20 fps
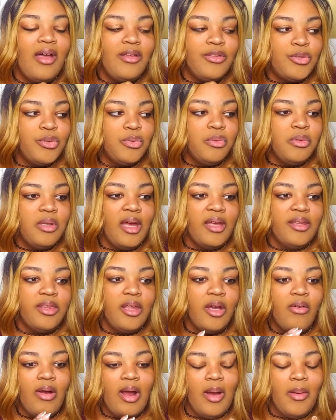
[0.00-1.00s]
do like the
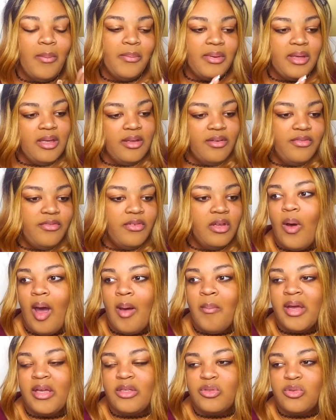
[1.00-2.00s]
ground beef. I
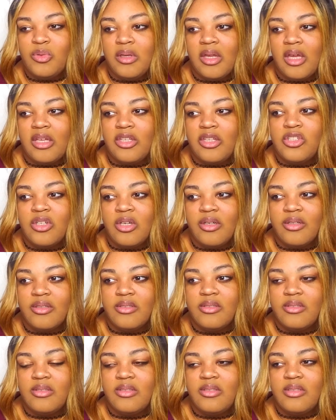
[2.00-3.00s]
might do like jerk
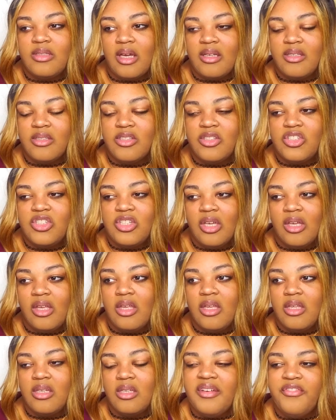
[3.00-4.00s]
diced
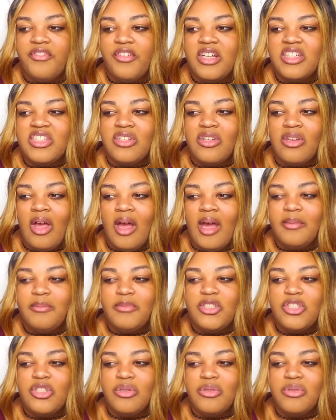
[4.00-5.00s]
chicken, fresh lime
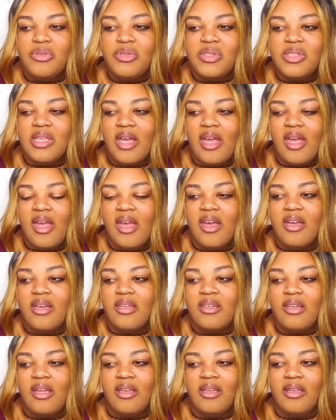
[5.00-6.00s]
juice, and
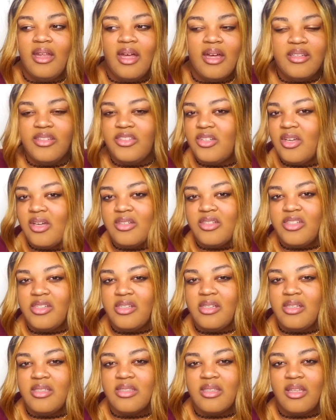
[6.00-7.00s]
a lot of cheddar
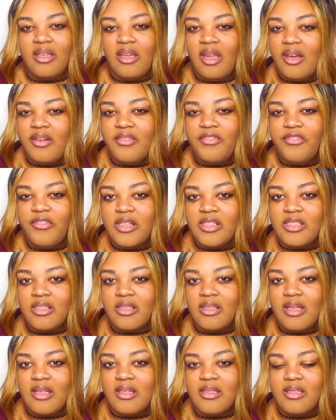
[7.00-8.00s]
cheese, a lot of fresh
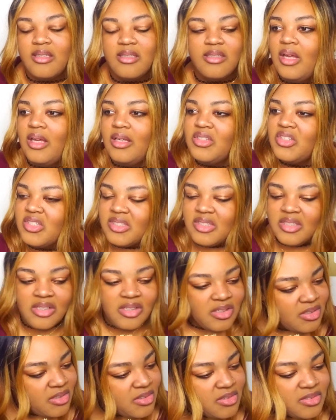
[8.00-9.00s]
lettuce, just a
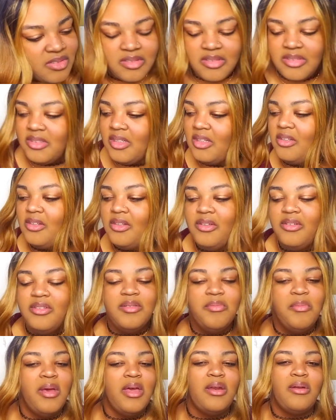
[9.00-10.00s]
little, little
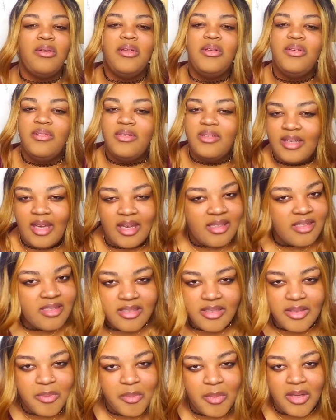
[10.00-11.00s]
tomato, a little diced
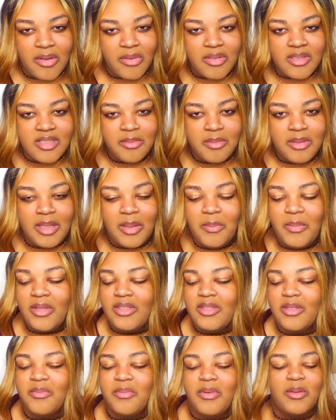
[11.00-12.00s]
tomato, because I'm not a big
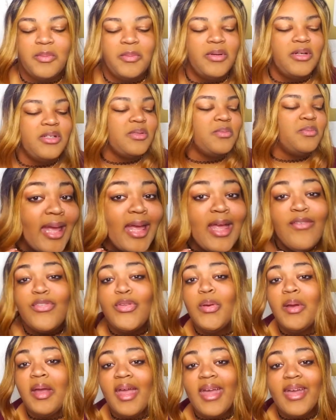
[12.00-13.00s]
tomato person. If
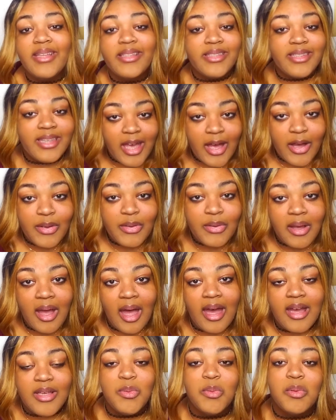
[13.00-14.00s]
you can't tell, you
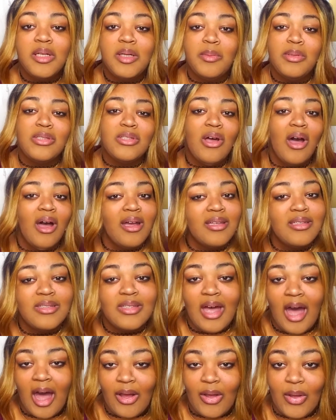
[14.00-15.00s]
guys, we're gonna be talking
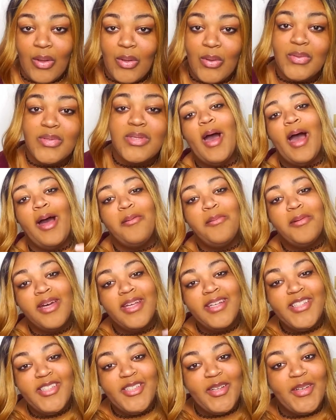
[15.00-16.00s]
tacos. I'm
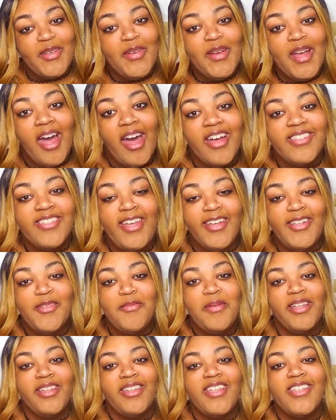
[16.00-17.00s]
gonna show you guys how to
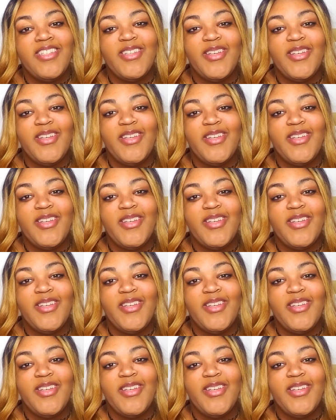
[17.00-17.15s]
make these